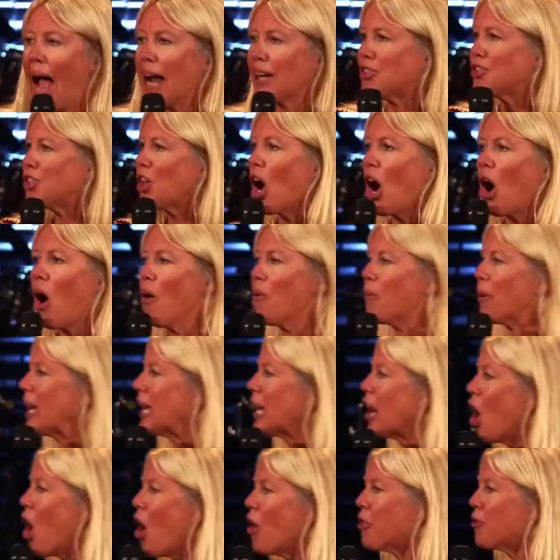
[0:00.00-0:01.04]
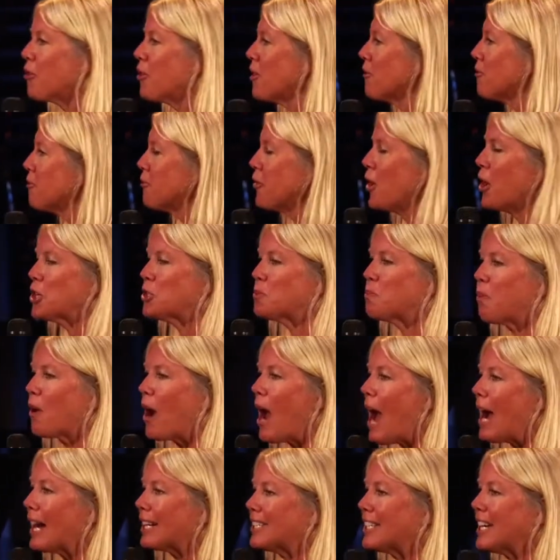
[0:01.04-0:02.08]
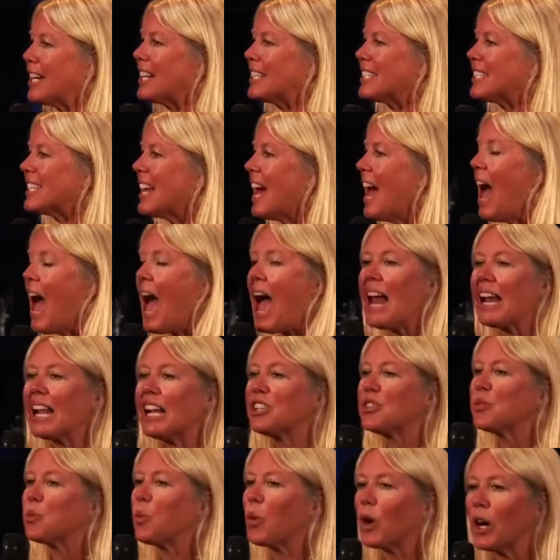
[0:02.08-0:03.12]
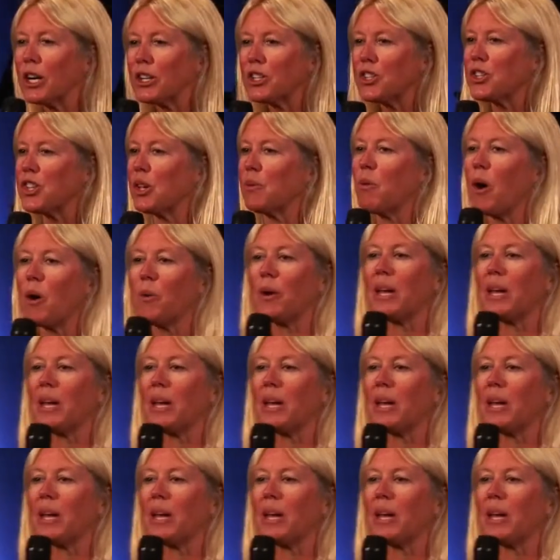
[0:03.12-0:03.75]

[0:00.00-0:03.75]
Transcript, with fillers: And so we go through the first practice, and it's worse than